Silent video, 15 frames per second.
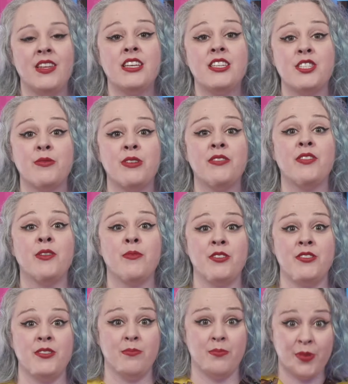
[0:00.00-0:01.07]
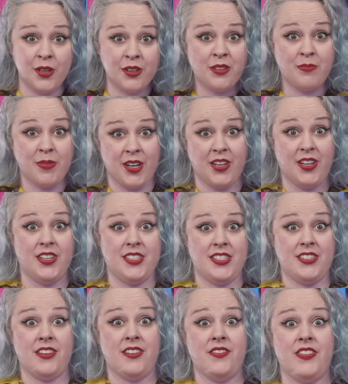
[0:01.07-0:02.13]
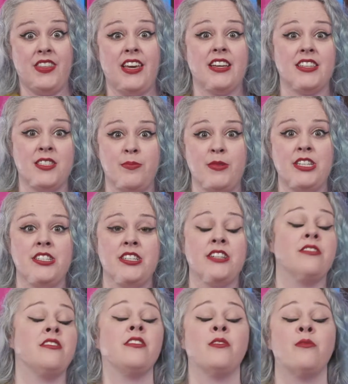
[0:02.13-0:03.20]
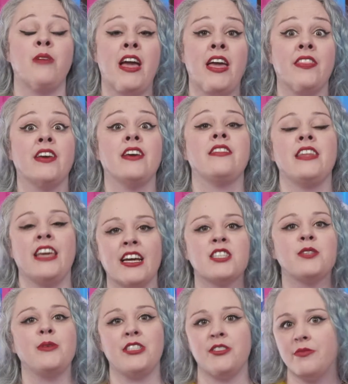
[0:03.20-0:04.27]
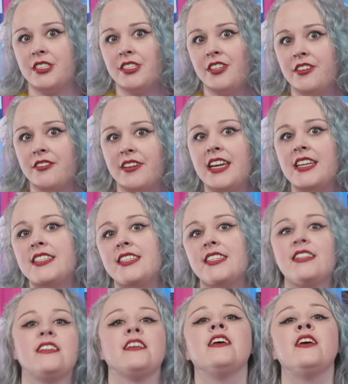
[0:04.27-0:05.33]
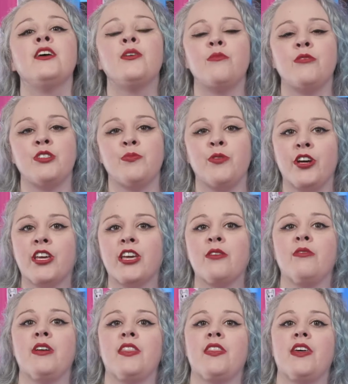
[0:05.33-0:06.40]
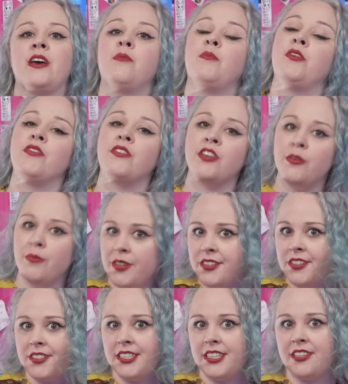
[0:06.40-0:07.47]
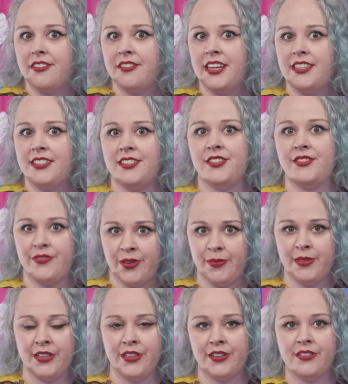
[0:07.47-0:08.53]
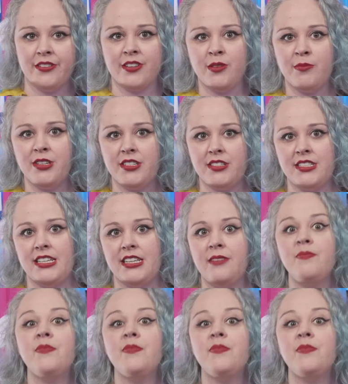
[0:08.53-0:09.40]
So one of the most important parts of the exhibition, or the way that the exhibition was curated, was working with both community curators from the local community,